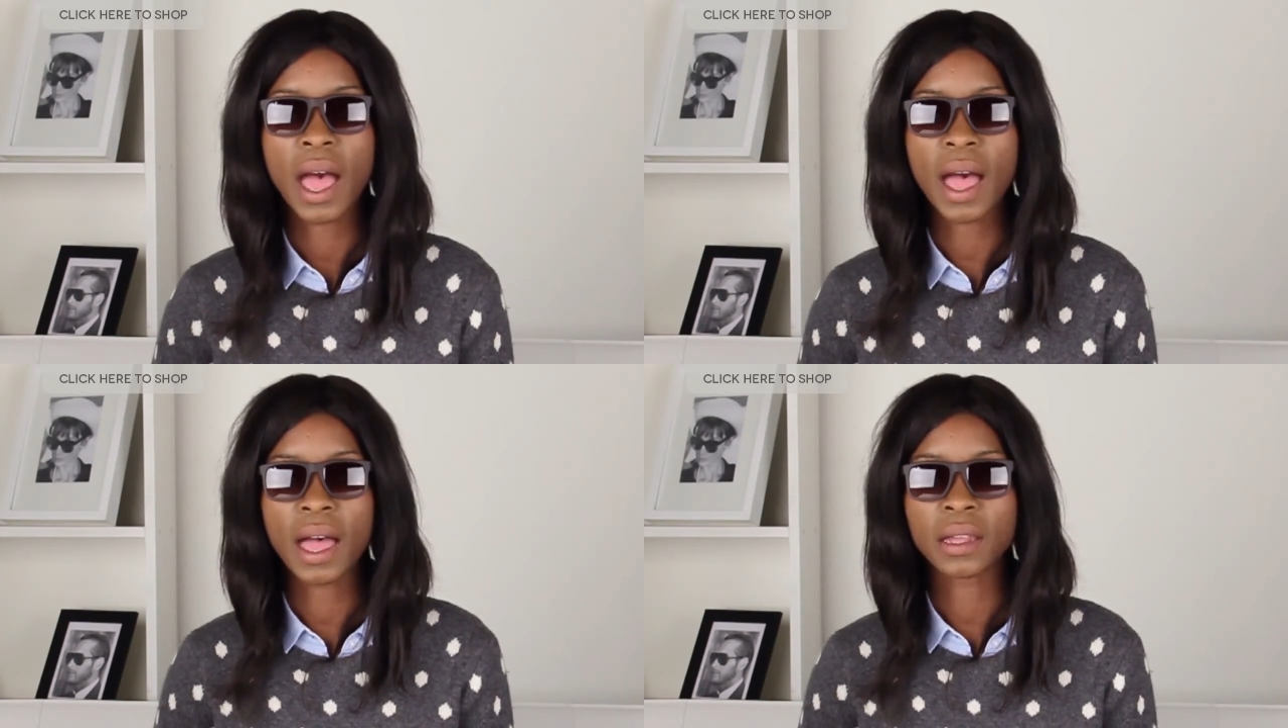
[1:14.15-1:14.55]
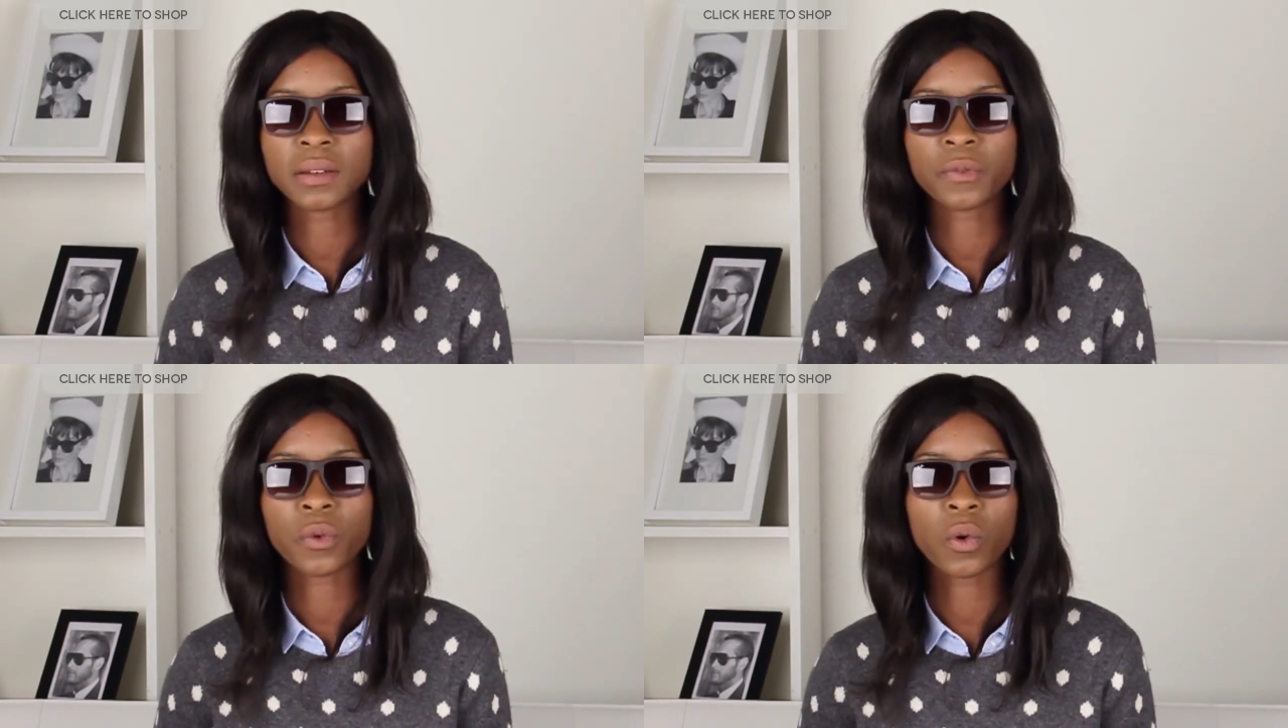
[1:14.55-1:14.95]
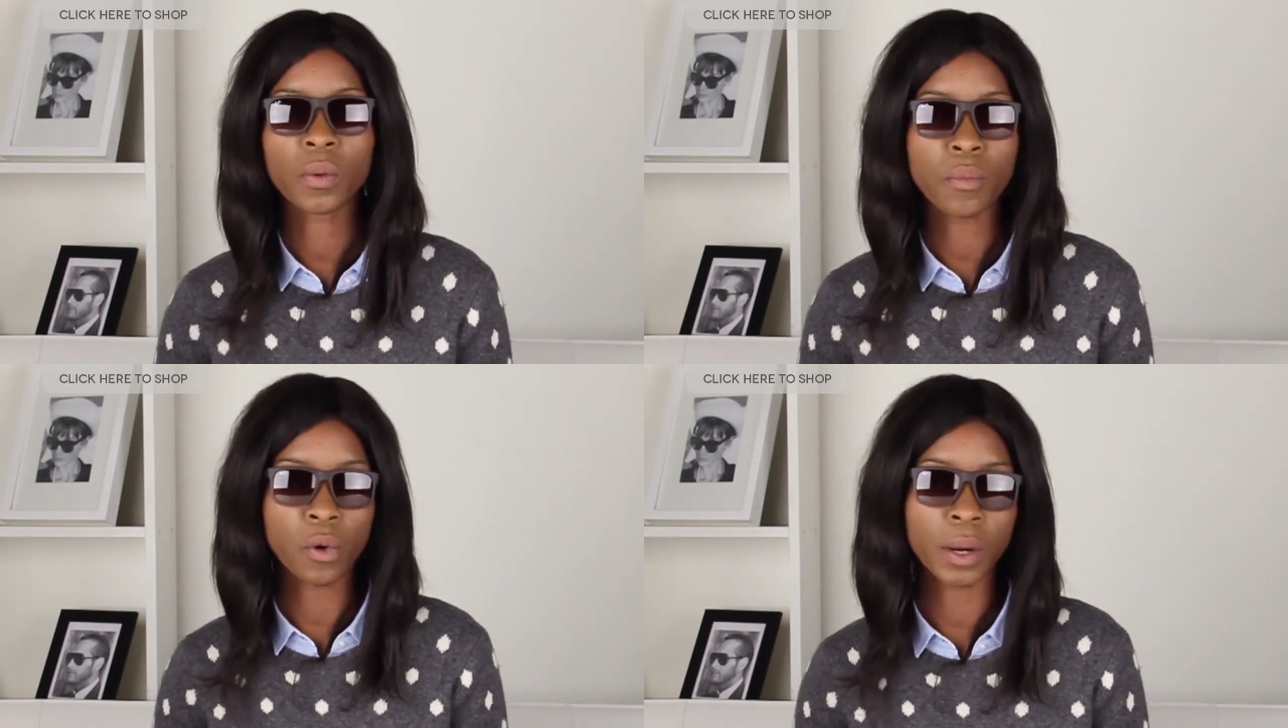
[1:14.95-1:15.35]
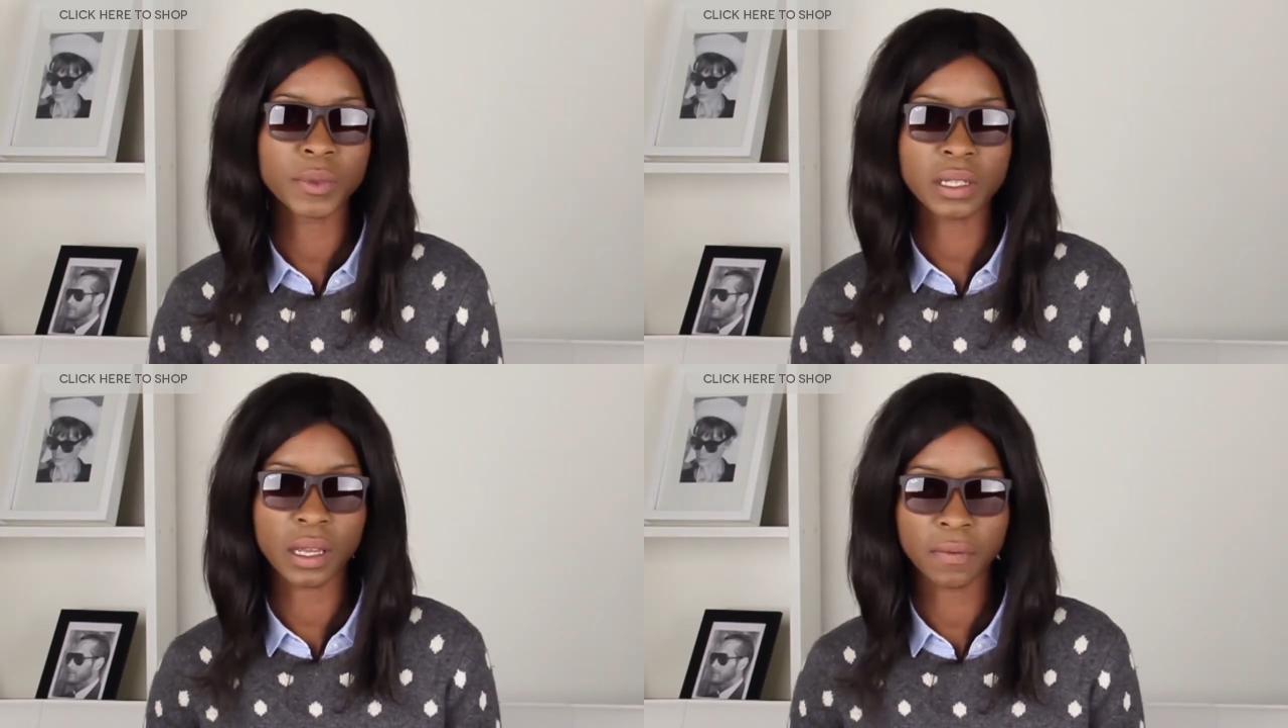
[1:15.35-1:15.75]
And for more
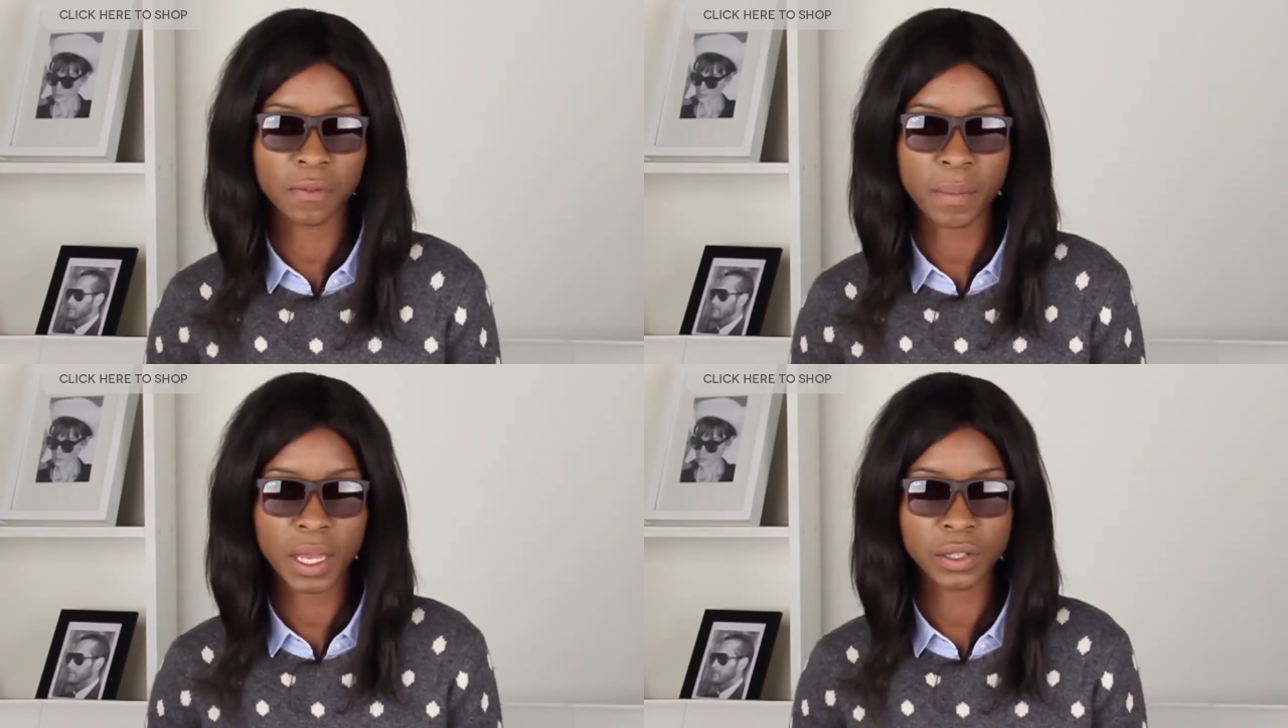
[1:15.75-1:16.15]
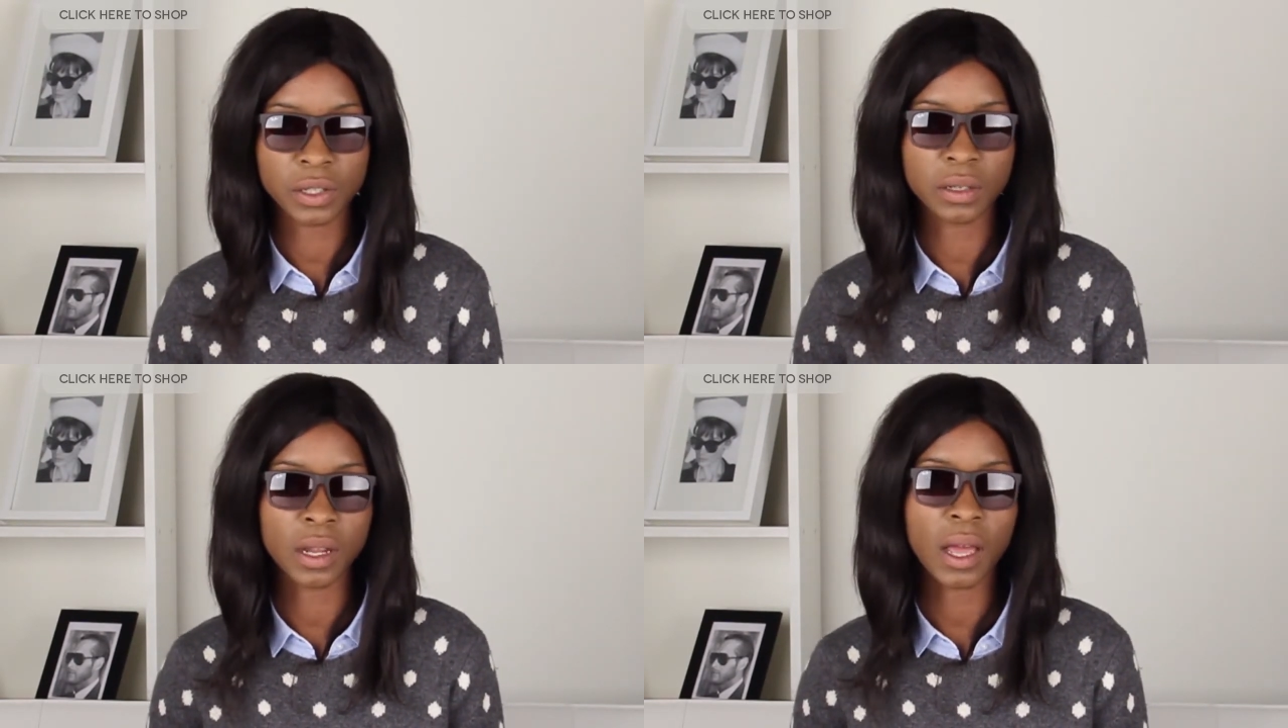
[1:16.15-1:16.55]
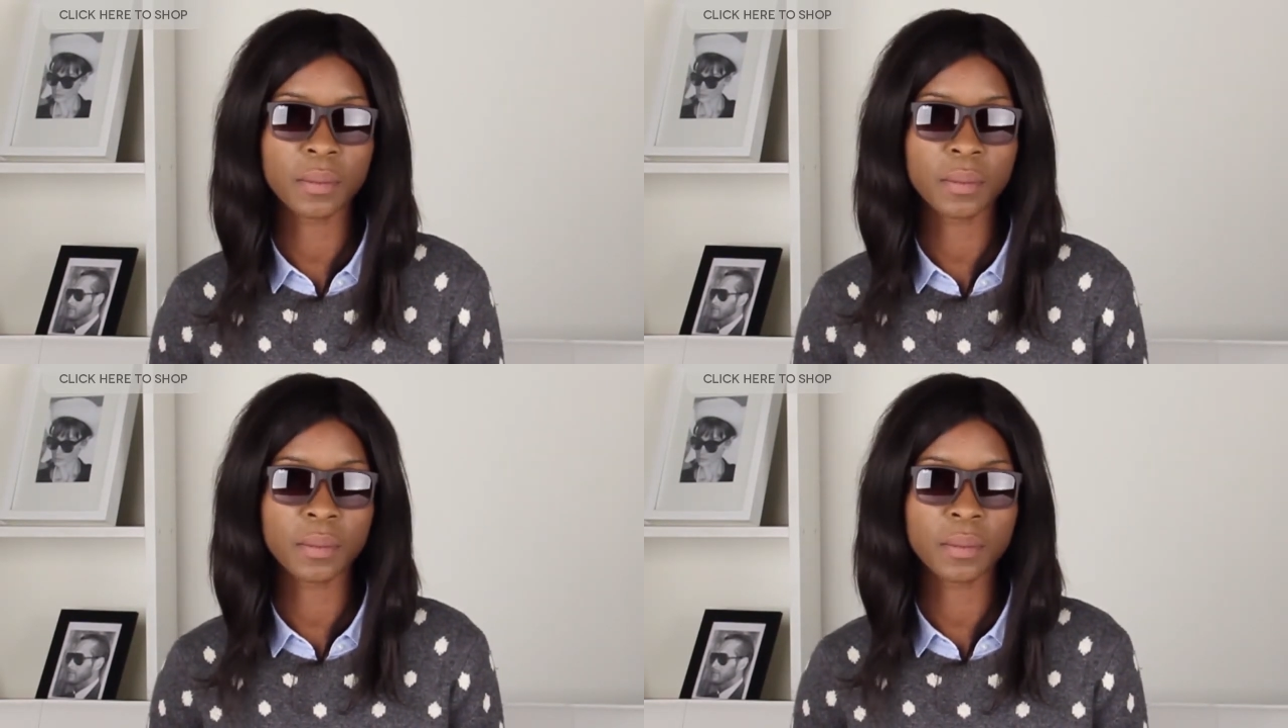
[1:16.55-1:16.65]
up-to-date information,